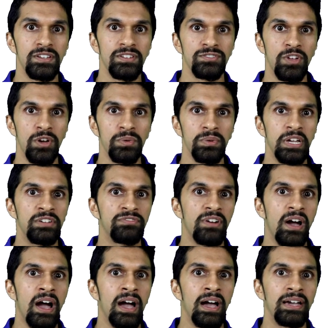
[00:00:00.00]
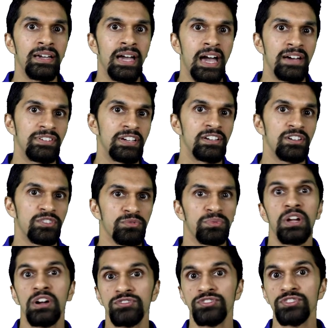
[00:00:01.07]
So if I have a
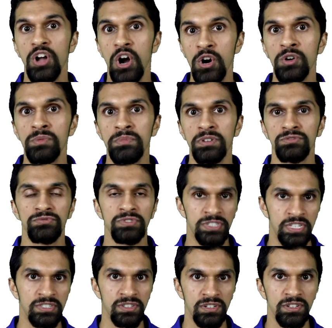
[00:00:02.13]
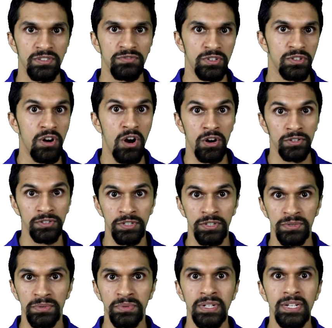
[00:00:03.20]
300 ohm resistor for
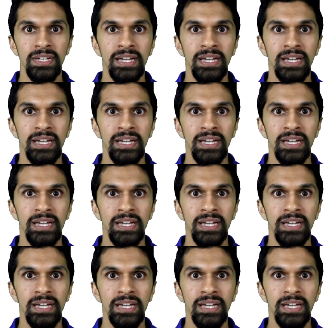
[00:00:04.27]
RU,